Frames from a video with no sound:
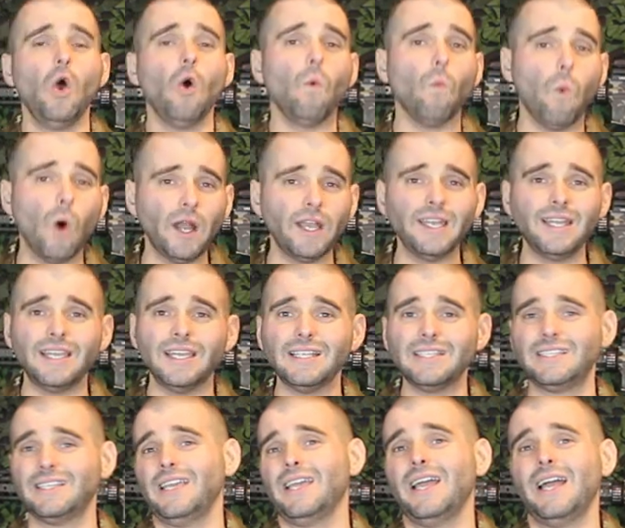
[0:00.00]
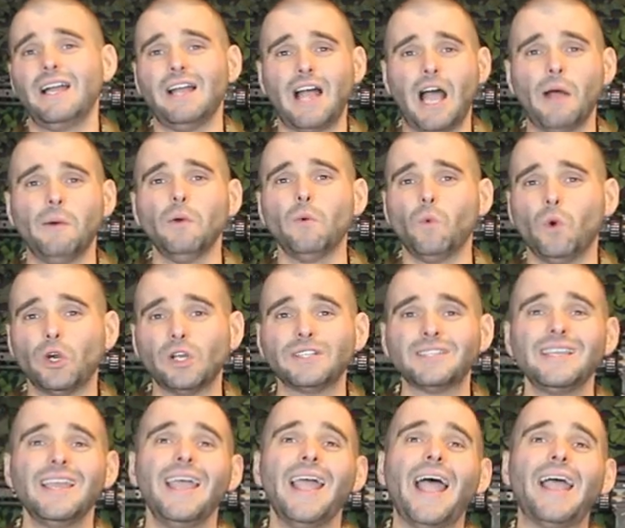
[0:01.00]
what it is, how it
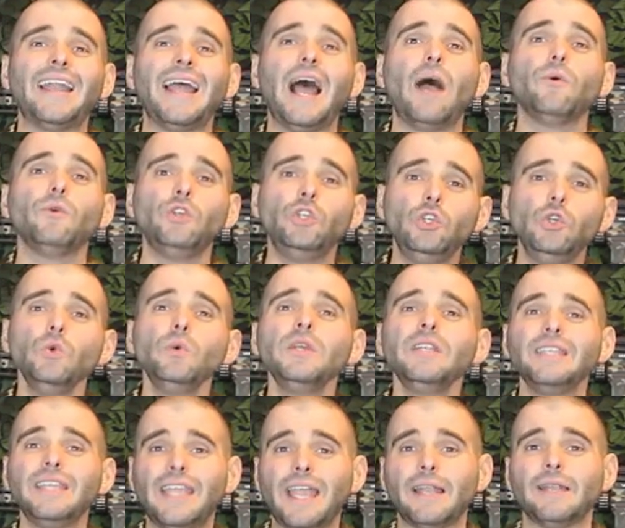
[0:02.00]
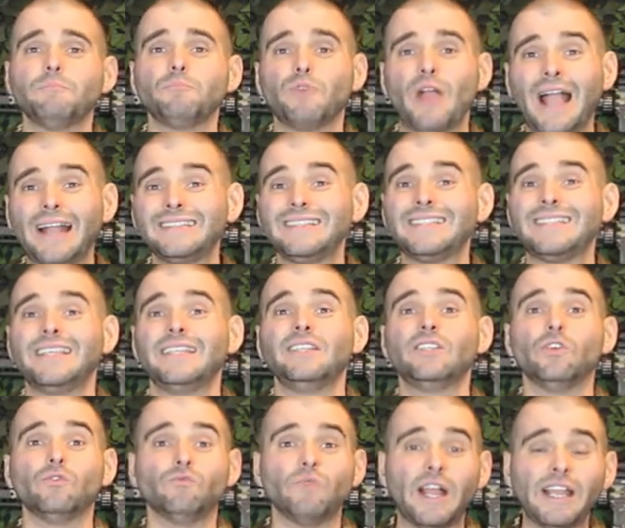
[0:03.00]
works, and how you can get practicing
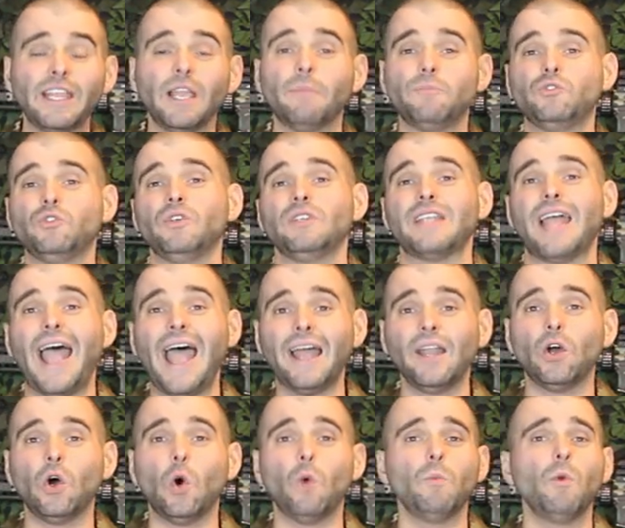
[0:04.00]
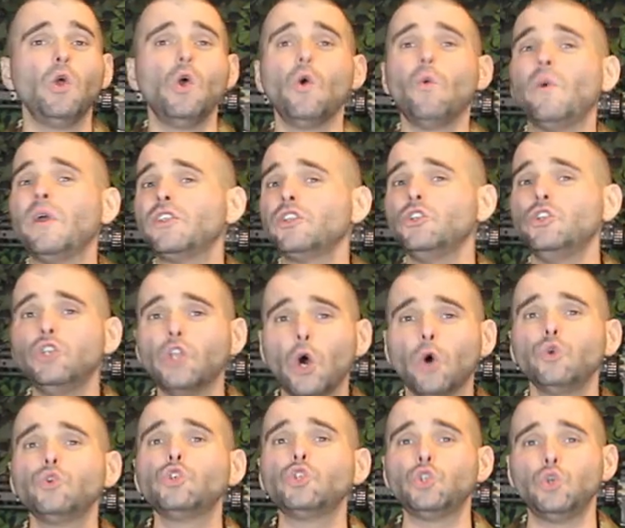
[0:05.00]
the ready up drills at home with
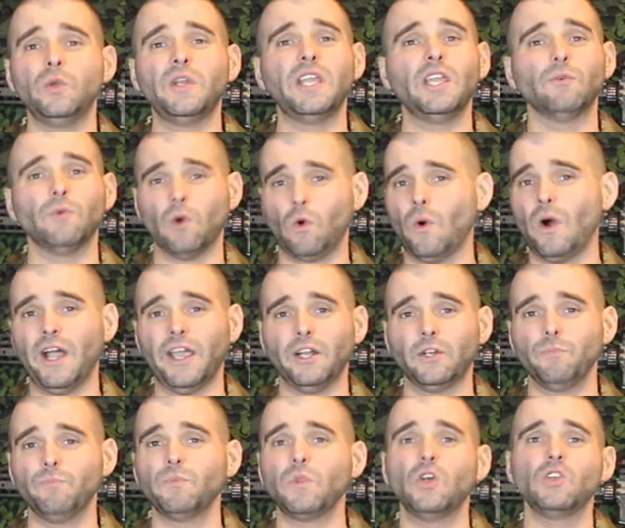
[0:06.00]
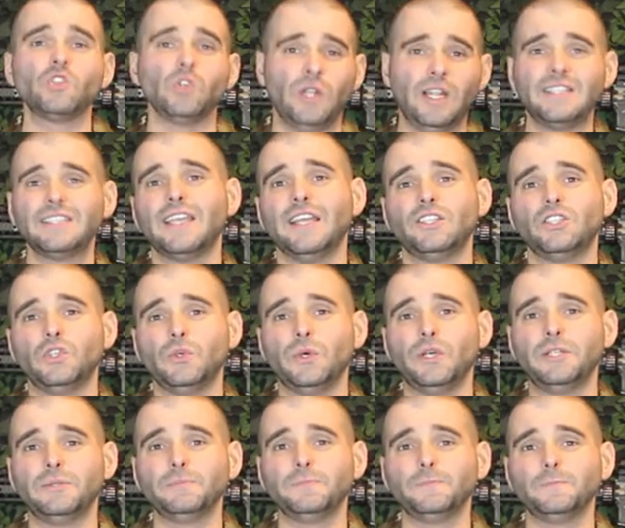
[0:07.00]
no shooting required. So let's get to
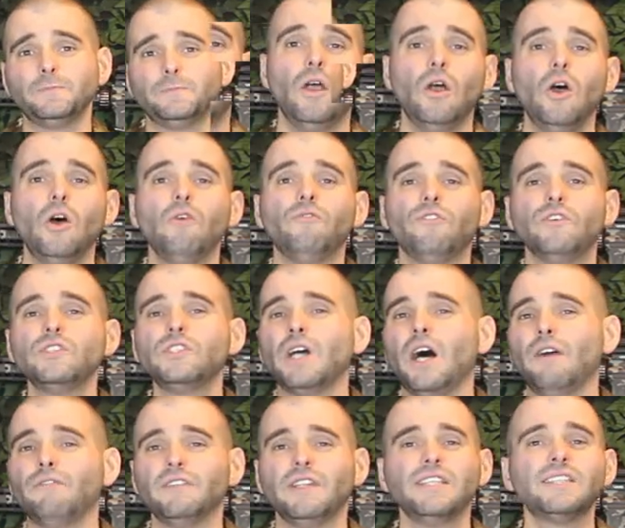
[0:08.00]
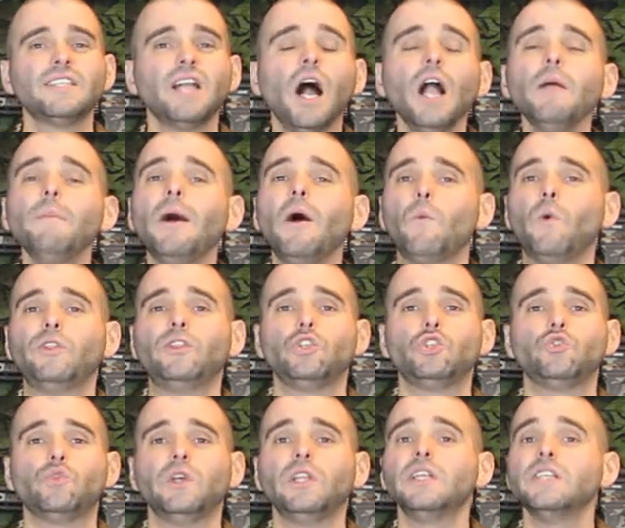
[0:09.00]
it. First off, let's talk about what the
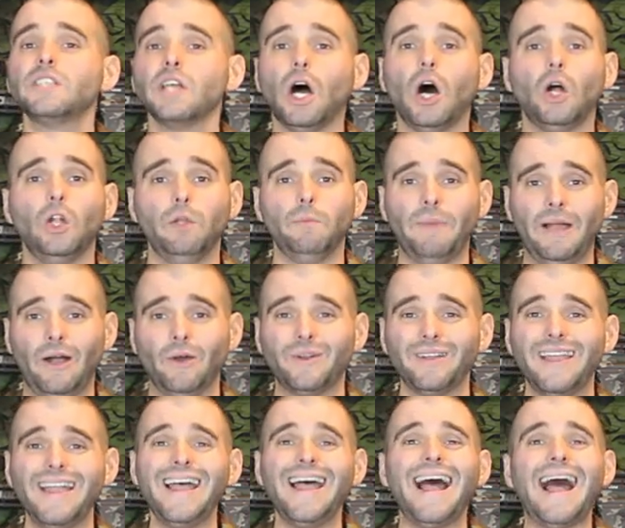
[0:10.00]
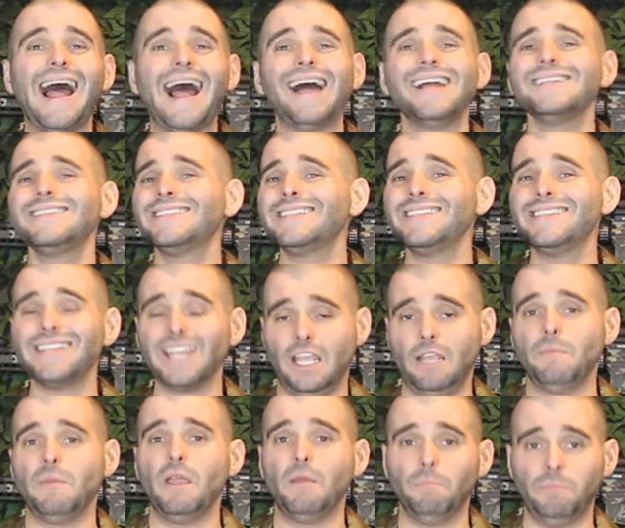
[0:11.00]
drill is all about. As the
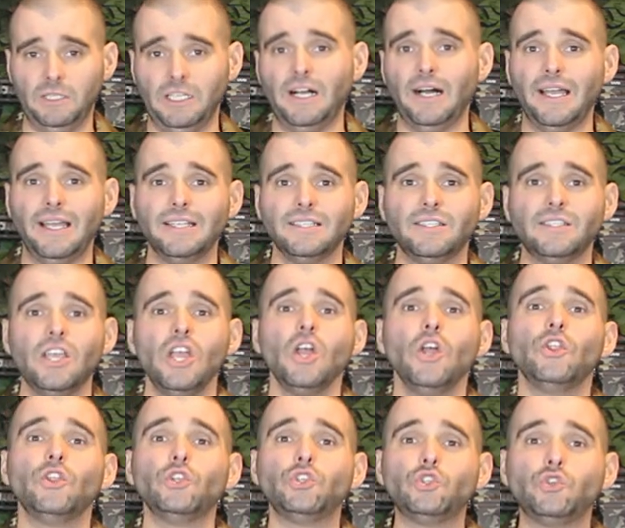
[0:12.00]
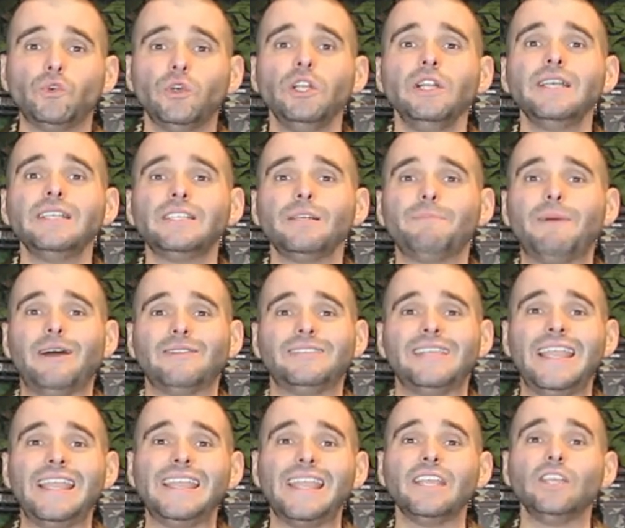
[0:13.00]
name implies, the drill is about
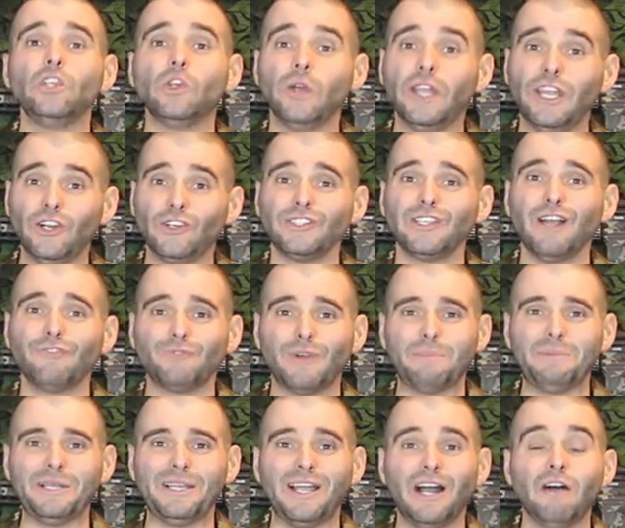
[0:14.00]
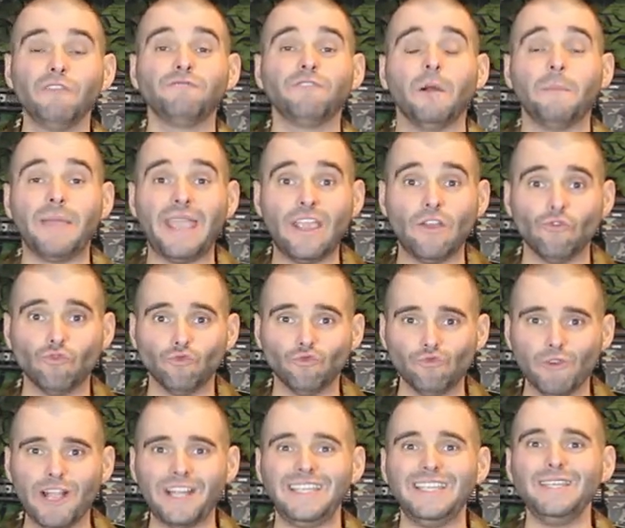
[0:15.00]
taking your airsoft replica from a
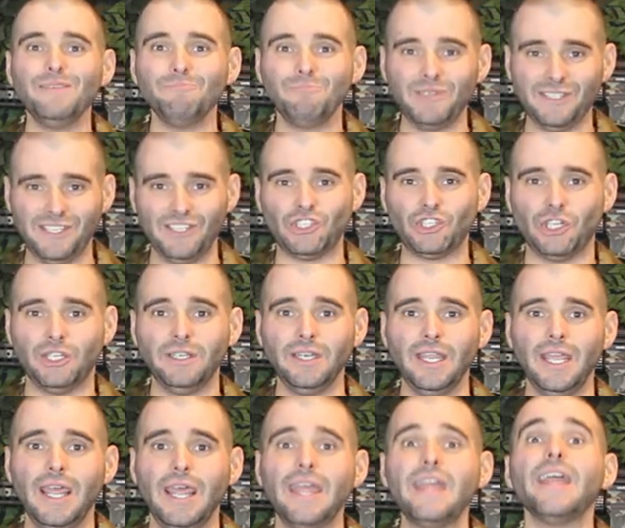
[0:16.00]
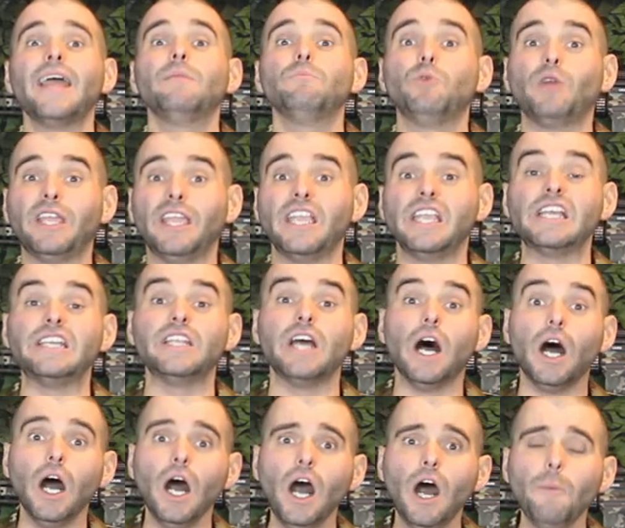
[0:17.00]
ready position and bringing it
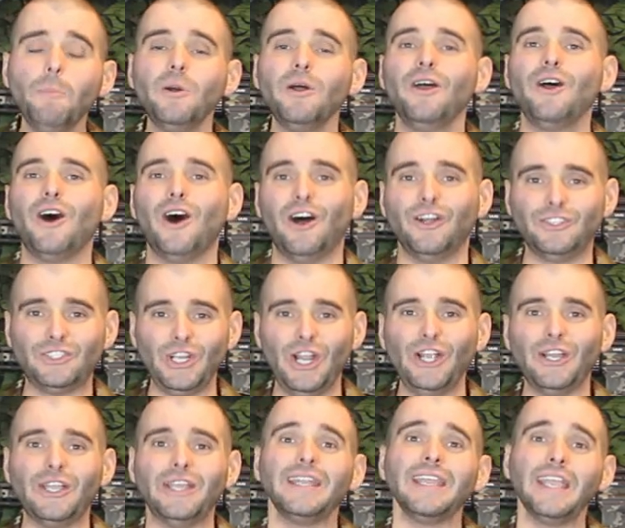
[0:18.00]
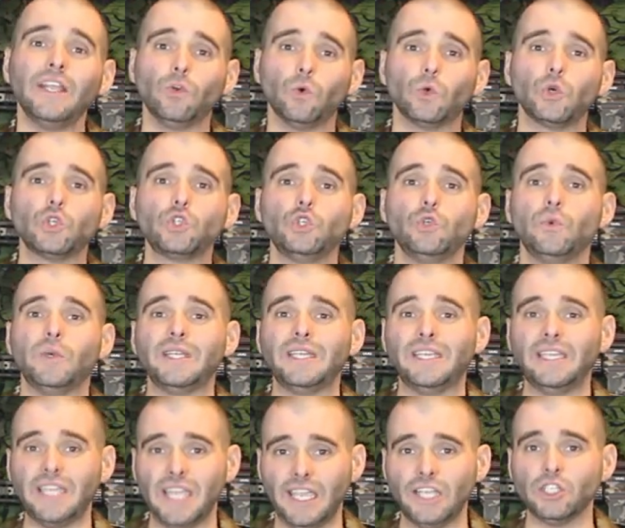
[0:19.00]
up on target in order to
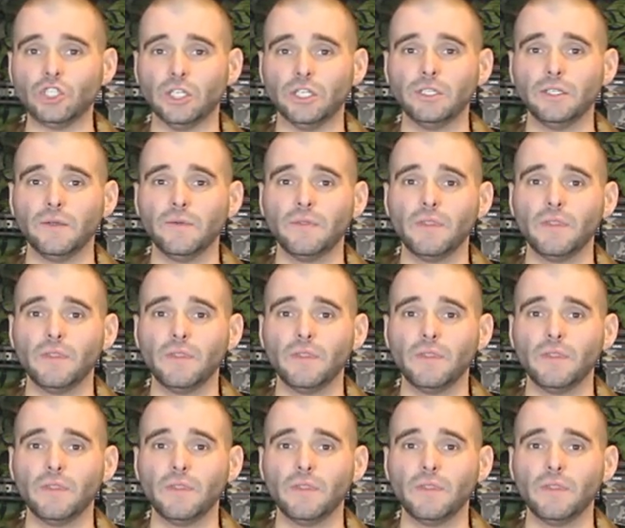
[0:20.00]
engage it.